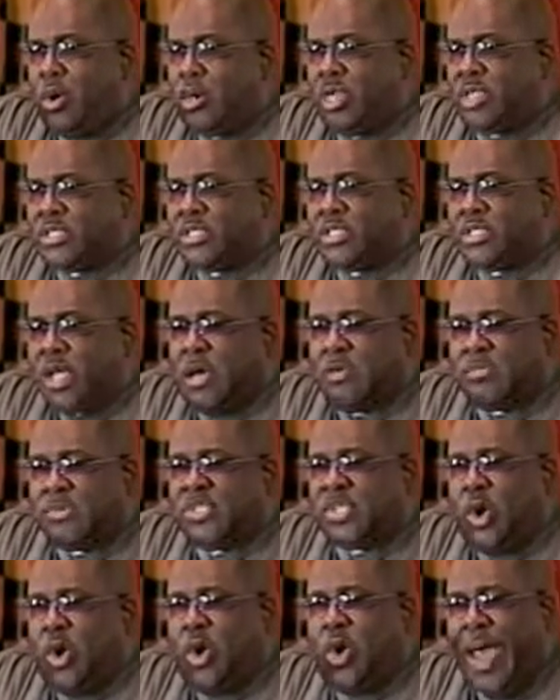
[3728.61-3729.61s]
that something's
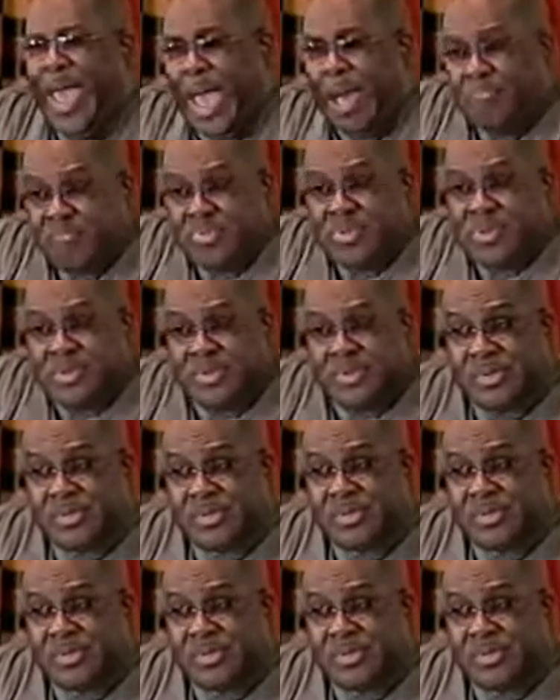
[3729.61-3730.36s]
going to happen